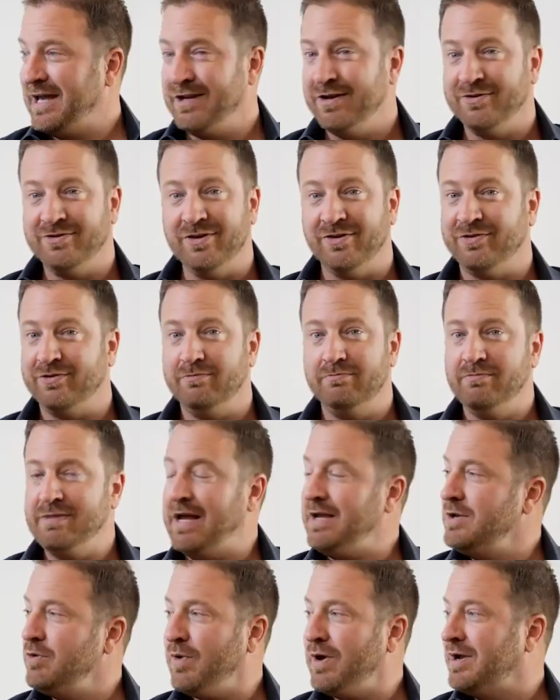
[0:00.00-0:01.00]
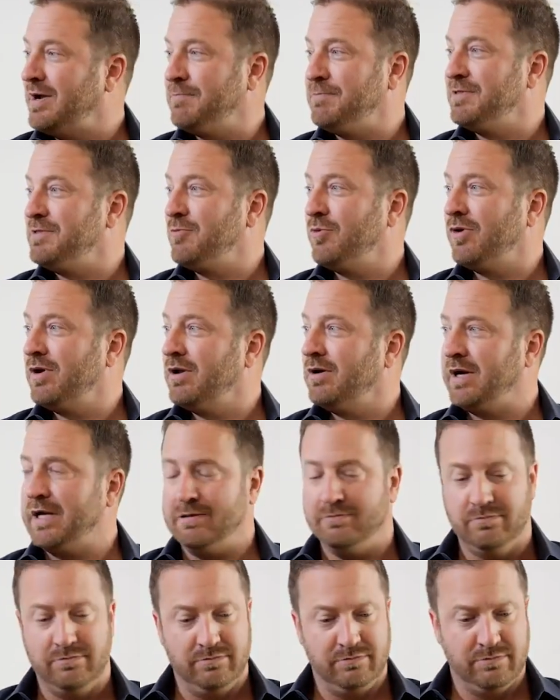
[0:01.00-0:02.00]
And it's just now you wake up in the morning
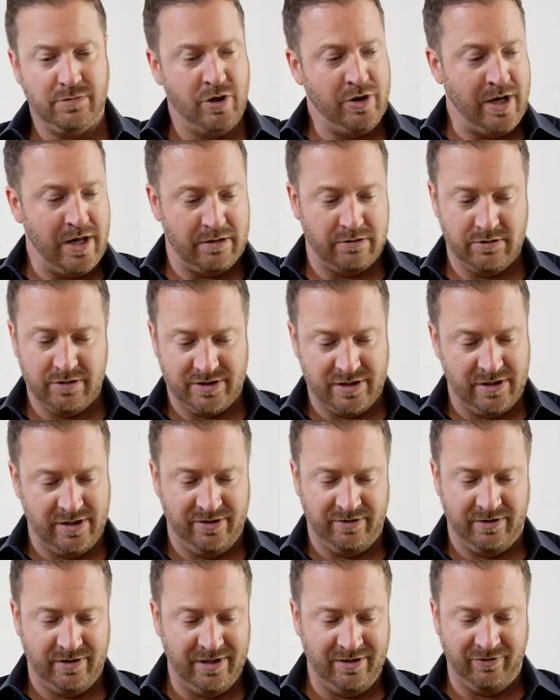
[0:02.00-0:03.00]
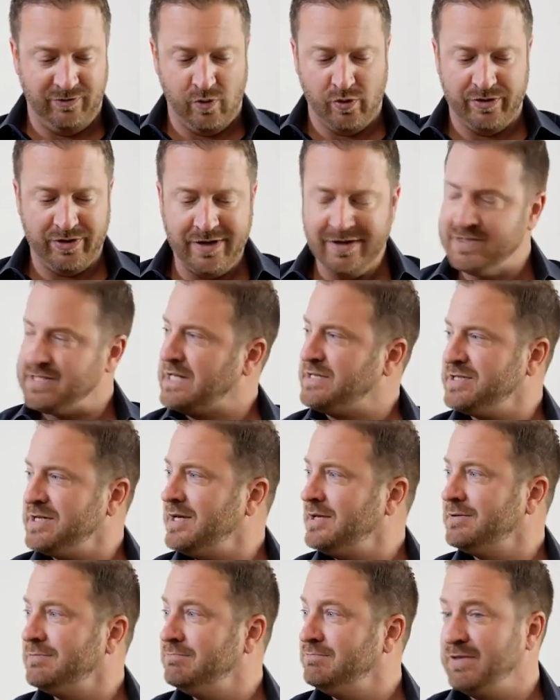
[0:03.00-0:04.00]
like, okay, there's these 4 things. That's
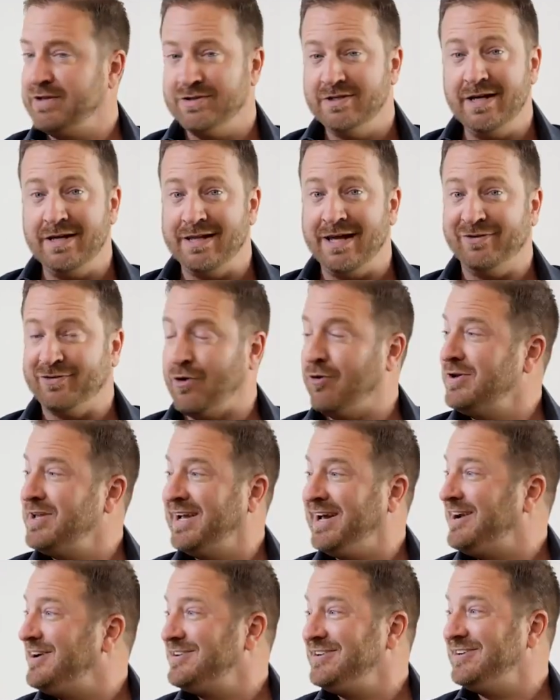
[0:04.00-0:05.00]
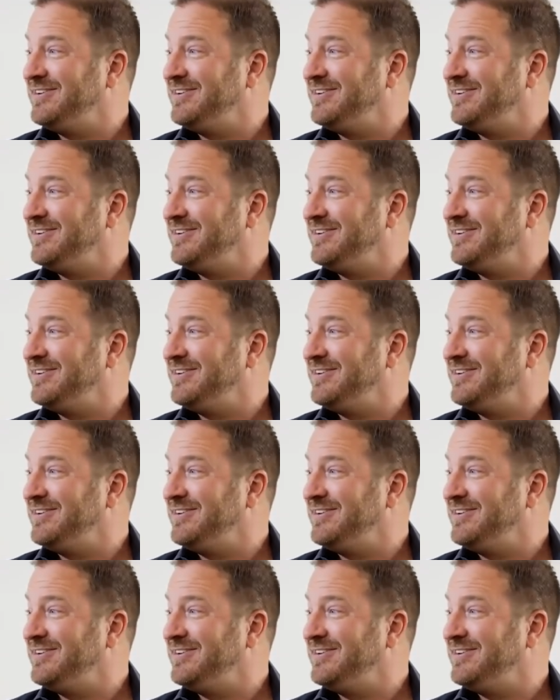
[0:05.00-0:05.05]
it. That's all you got to do.